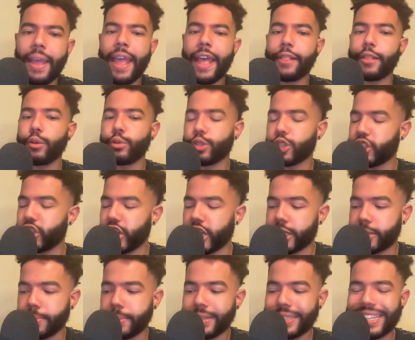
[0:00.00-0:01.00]
And those
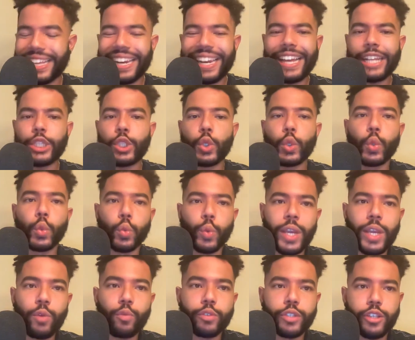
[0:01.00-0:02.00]
adjustments led to
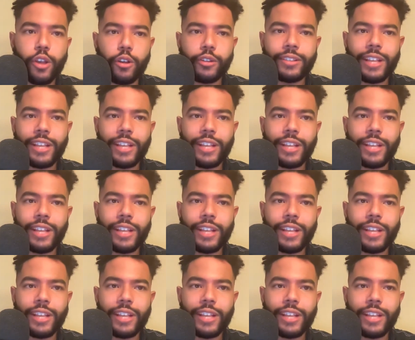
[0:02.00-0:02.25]
great results.